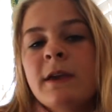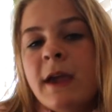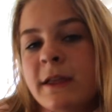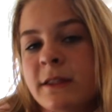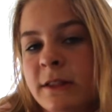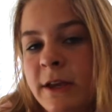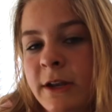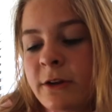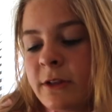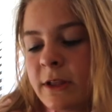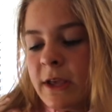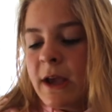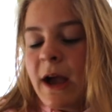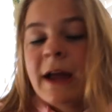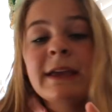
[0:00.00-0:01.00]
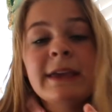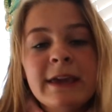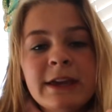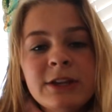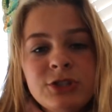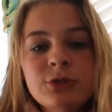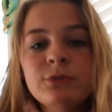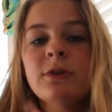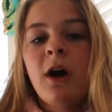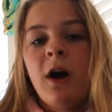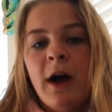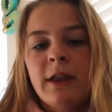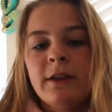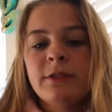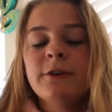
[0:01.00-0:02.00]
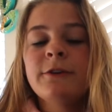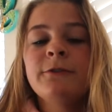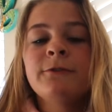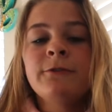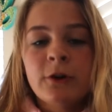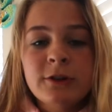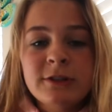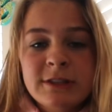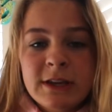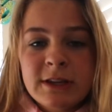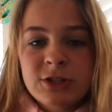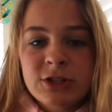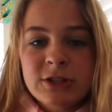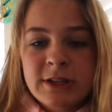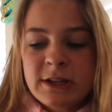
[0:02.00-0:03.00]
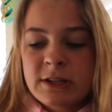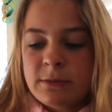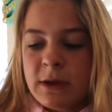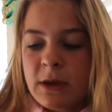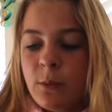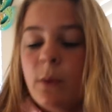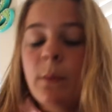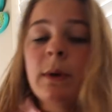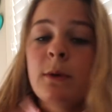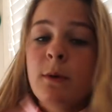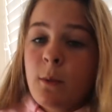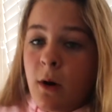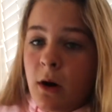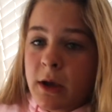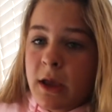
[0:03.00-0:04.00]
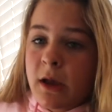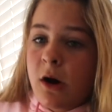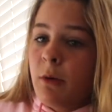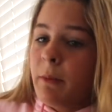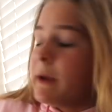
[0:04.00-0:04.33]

And literally, I kid you not, the first thing she said to me when we were walking home,